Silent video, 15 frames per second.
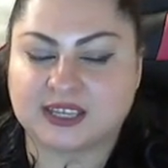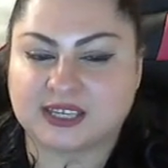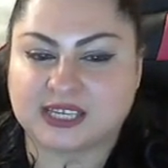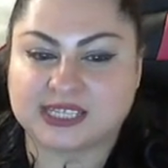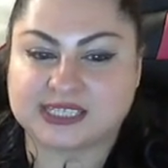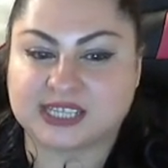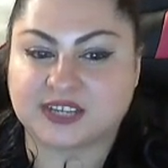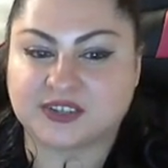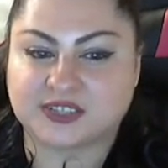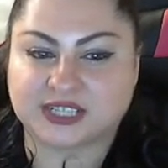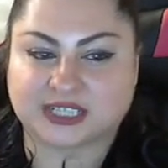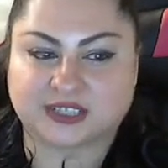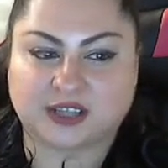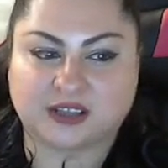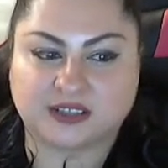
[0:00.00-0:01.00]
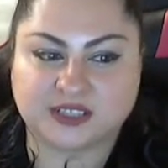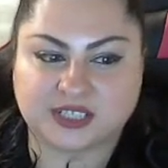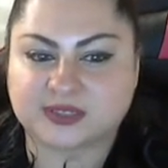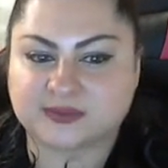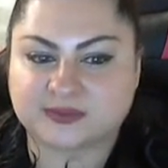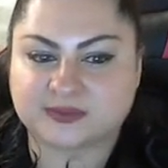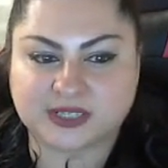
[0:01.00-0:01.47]
it's under
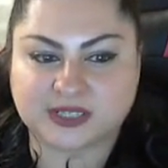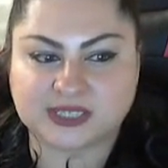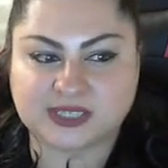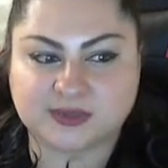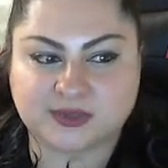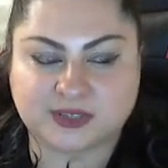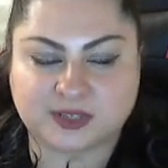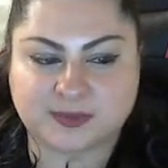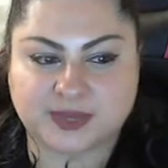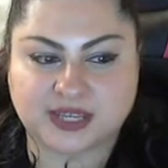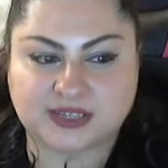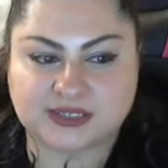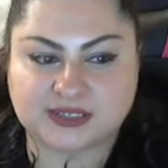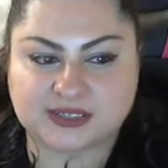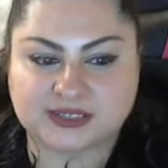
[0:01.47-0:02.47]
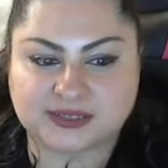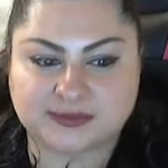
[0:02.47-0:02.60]
technology, very similar to pages.